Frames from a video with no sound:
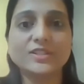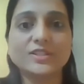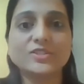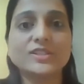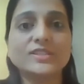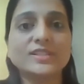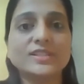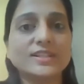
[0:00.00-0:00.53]
She
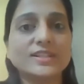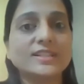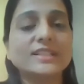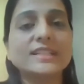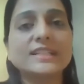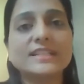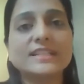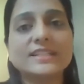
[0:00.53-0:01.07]
is
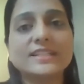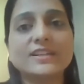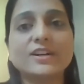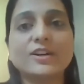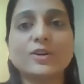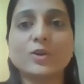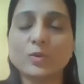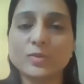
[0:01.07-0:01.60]
currently leading
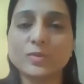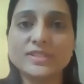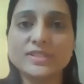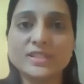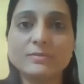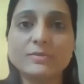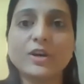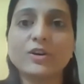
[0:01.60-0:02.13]
a global
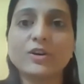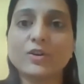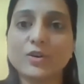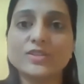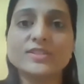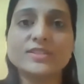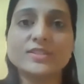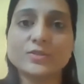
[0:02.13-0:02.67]
team
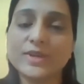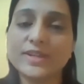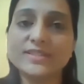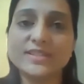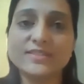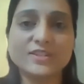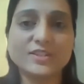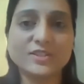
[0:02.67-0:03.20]
across
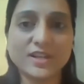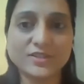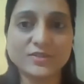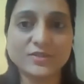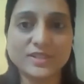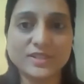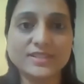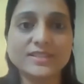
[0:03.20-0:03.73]
27
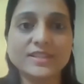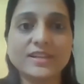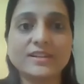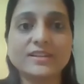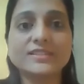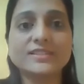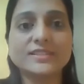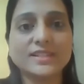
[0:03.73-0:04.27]
countries in
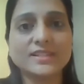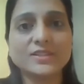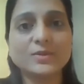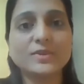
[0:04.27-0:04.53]
her stint